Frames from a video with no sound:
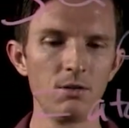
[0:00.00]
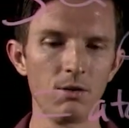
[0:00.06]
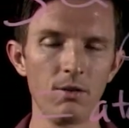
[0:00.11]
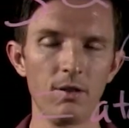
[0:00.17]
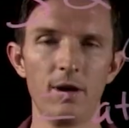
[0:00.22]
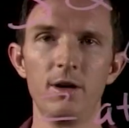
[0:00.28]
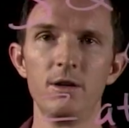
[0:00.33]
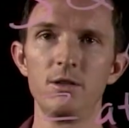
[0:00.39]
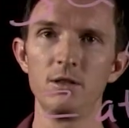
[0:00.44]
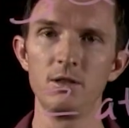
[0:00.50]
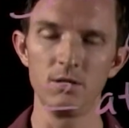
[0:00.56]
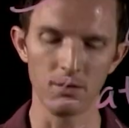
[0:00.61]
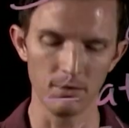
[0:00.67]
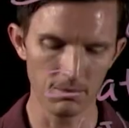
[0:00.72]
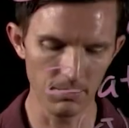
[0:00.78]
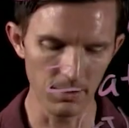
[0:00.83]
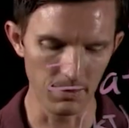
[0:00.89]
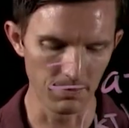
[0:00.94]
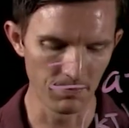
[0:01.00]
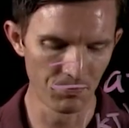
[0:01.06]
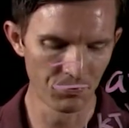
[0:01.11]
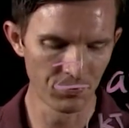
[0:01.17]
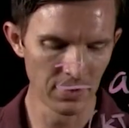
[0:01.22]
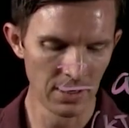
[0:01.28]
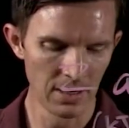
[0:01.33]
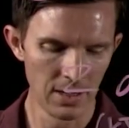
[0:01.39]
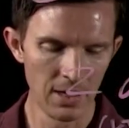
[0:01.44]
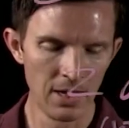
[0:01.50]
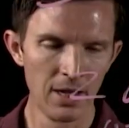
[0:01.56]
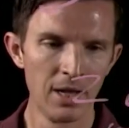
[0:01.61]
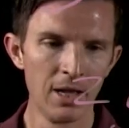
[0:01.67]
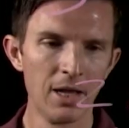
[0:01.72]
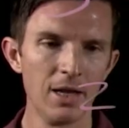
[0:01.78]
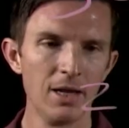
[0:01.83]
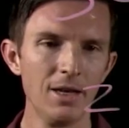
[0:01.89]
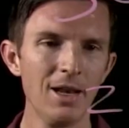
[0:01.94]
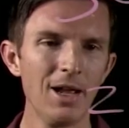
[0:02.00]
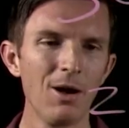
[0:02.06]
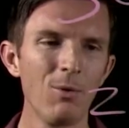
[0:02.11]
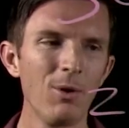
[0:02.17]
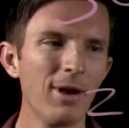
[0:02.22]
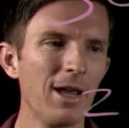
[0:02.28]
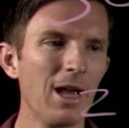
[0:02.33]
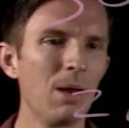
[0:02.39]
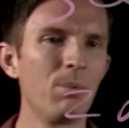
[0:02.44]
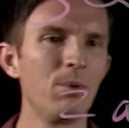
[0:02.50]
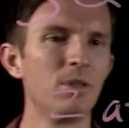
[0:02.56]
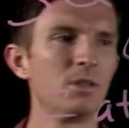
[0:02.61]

Our total energy is still 3. Now what